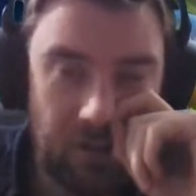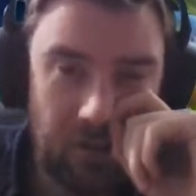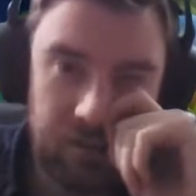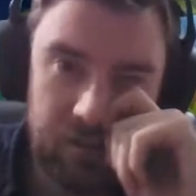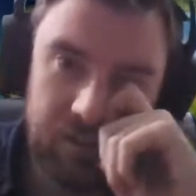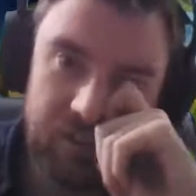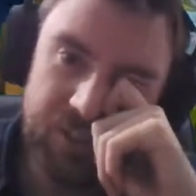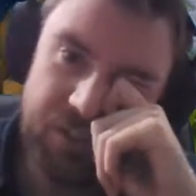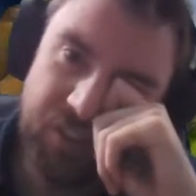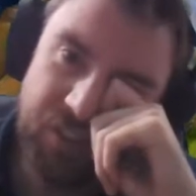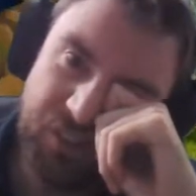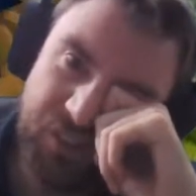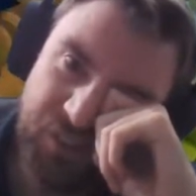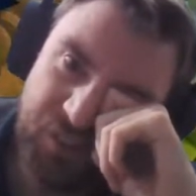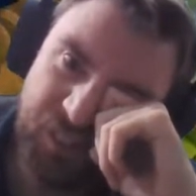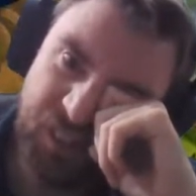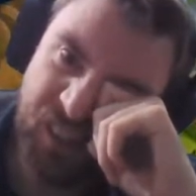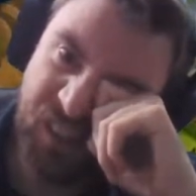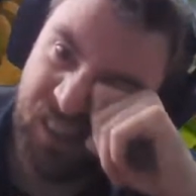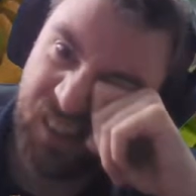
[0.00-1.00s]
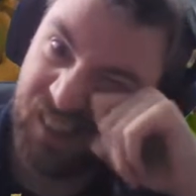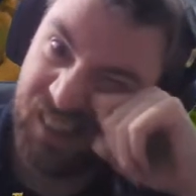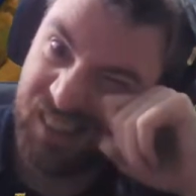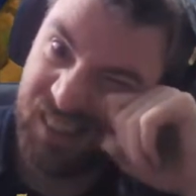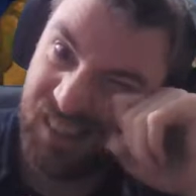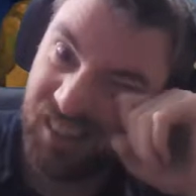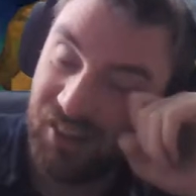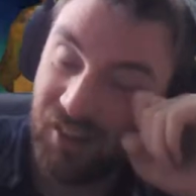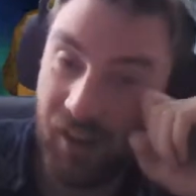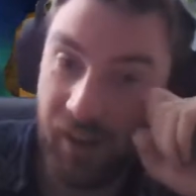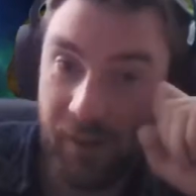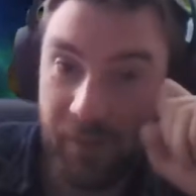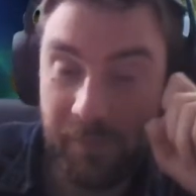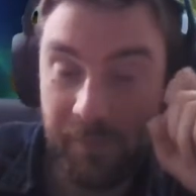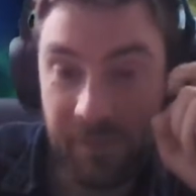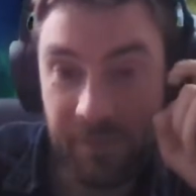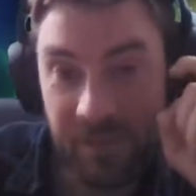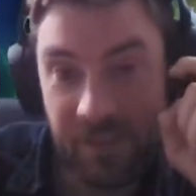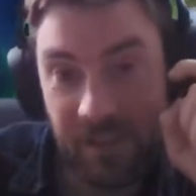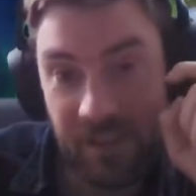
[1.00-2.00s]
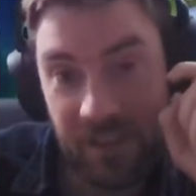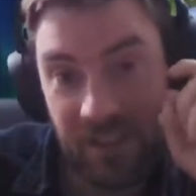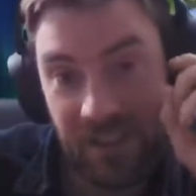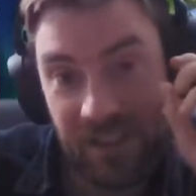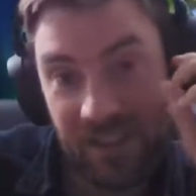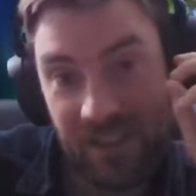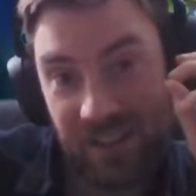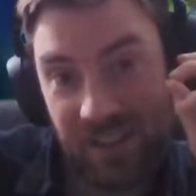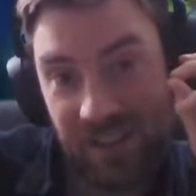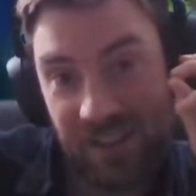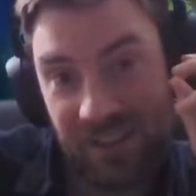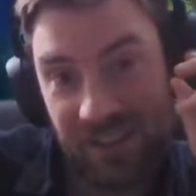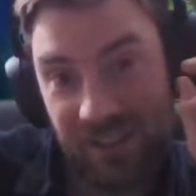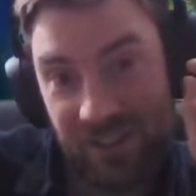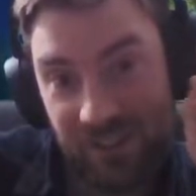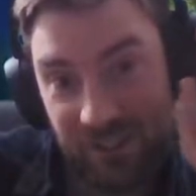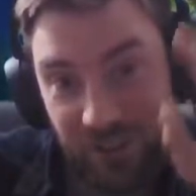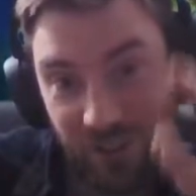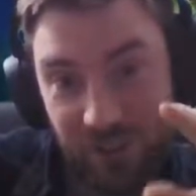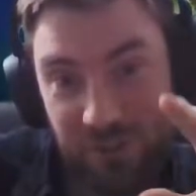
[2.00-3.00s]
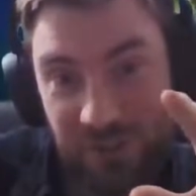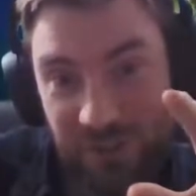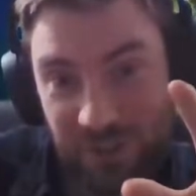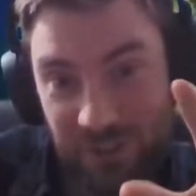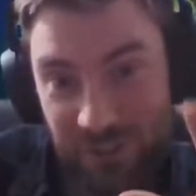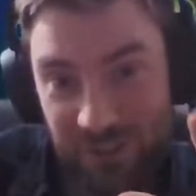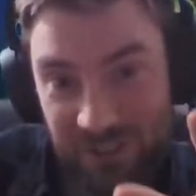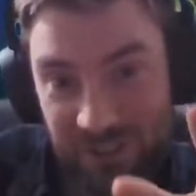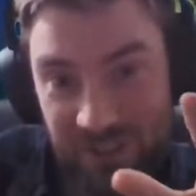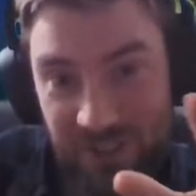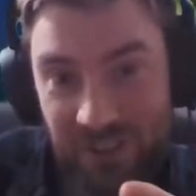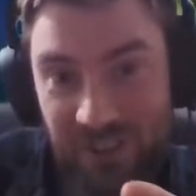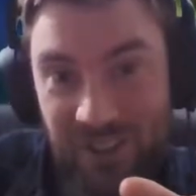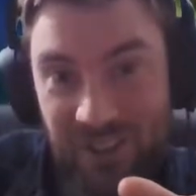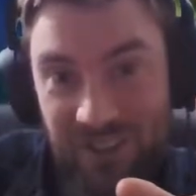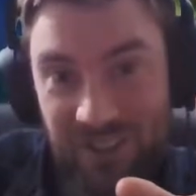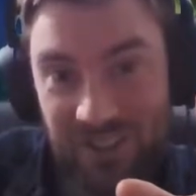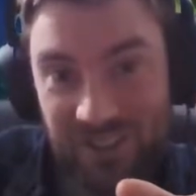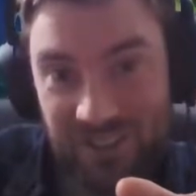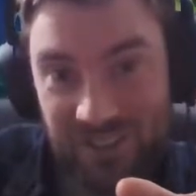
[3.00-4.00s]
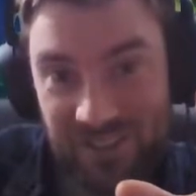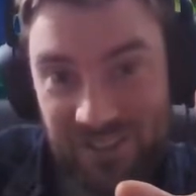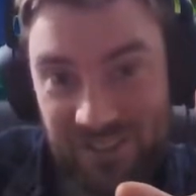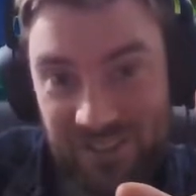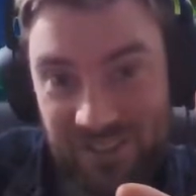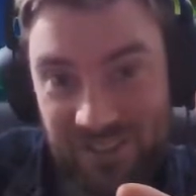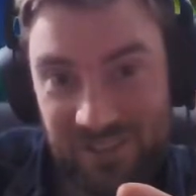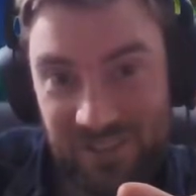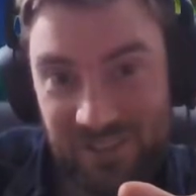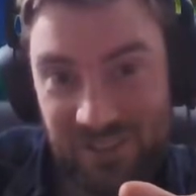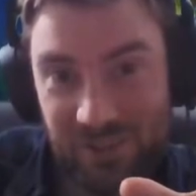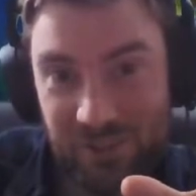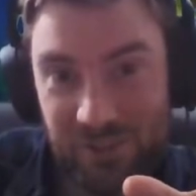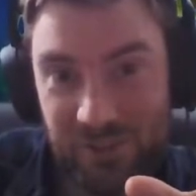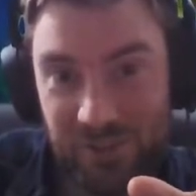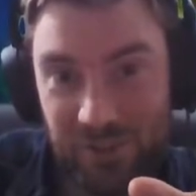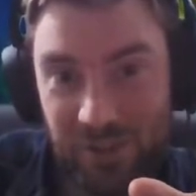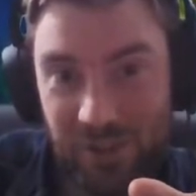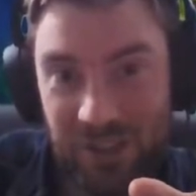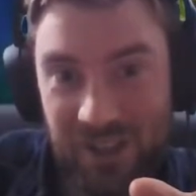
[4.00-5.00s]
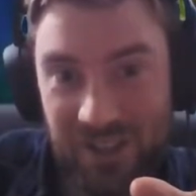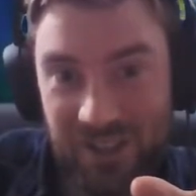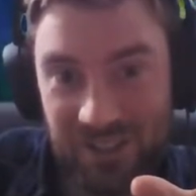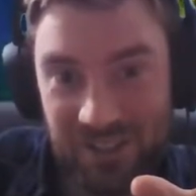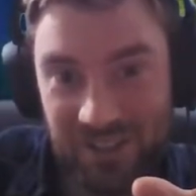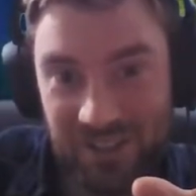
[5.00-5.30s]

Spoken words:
Oh, he's got all the cards. Alright. Just don't kill this guy. Don't trade.